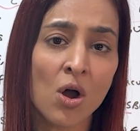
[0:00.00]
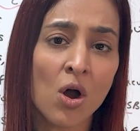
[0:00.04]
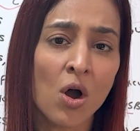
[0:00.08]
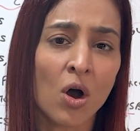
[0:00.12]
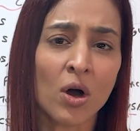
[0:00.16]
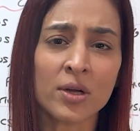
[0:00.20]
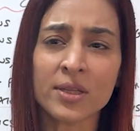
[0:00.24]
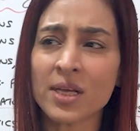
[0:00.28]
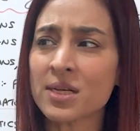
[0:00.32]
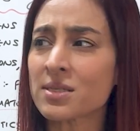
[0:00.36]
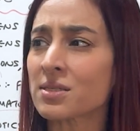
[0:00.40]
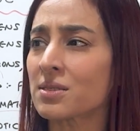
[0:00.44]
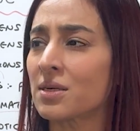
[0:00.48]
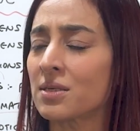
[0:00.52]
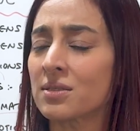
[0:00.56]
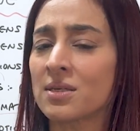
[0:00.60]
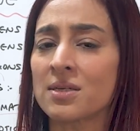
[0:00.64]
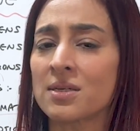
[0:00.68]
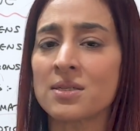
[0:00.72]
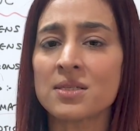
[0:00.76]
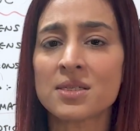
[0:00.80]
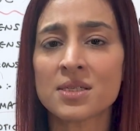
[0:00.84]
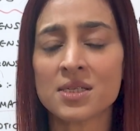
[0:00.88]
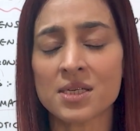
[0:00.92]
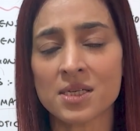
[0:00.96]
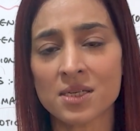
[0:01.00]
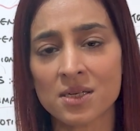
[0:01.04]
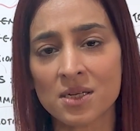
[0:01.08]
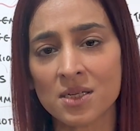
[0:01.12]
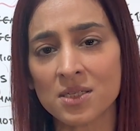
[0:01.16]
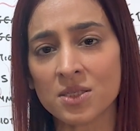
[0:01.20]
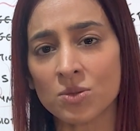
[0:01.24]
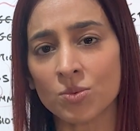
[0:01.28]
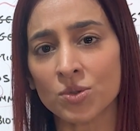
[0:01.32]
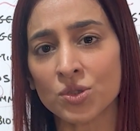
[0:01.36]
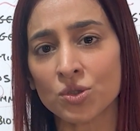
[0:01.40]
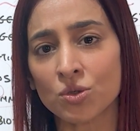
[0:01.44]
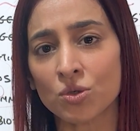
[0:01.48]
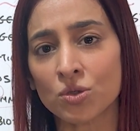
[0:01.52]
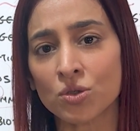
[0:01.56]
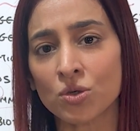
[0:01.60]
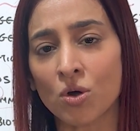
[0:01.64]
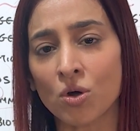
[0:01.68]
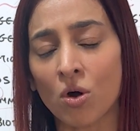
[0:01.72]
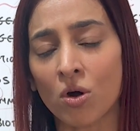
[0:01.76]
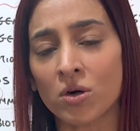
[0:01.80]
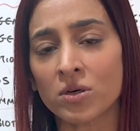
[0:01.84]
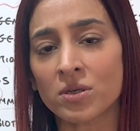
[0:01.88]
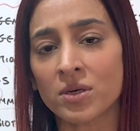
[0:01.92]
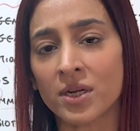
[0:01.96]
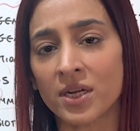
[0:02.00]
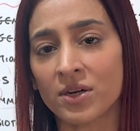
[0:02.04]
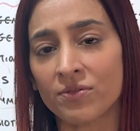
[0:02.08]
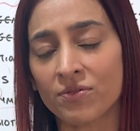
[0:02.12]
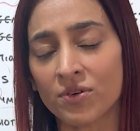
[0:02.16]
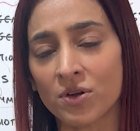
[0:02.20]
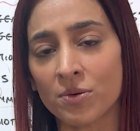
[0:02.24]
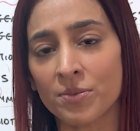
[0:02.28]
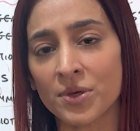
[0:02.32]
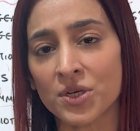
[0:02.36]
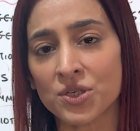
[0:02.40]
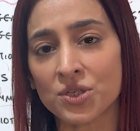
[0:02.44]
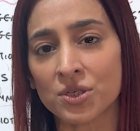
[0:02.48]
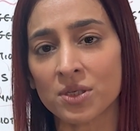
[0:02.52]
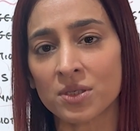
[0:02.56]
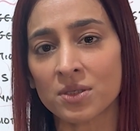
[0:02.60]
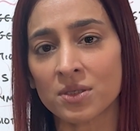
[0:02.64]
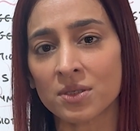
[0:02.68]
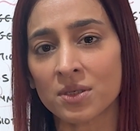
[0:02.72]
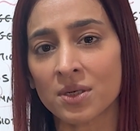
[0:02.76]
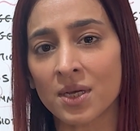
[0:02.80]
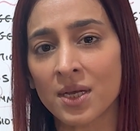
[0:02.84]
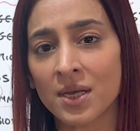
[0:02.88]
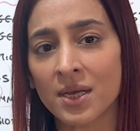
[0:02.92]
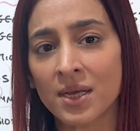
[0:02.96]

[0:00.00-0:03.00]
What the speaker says: or there are certain cereals which could cause inflammation